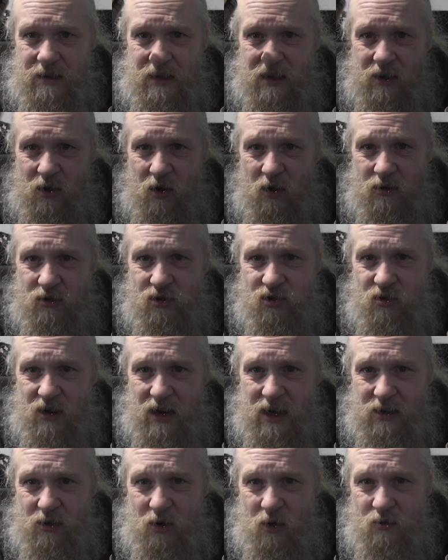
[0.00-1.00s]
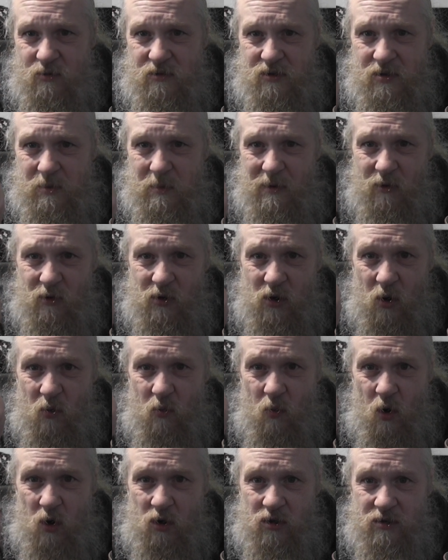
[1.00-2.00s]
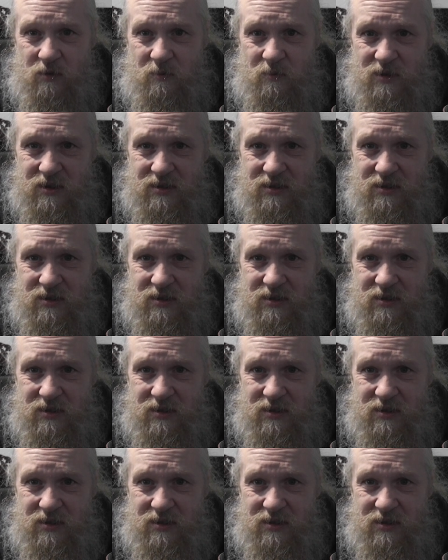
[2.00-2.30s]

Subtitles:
I can't try loads of them, I've only got one of them,